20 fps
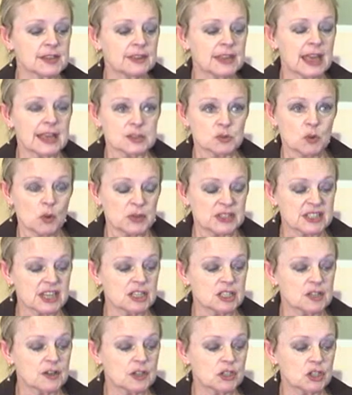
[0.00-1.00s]
and that's what we
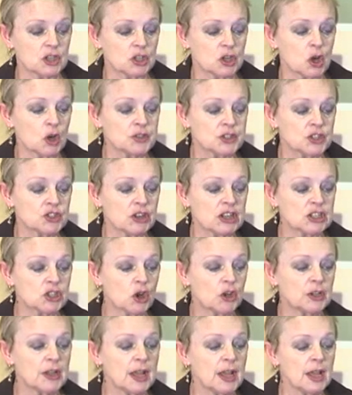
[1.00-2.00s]
tend to concentrate
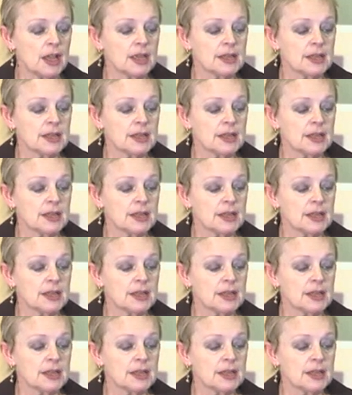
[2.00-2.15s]
on.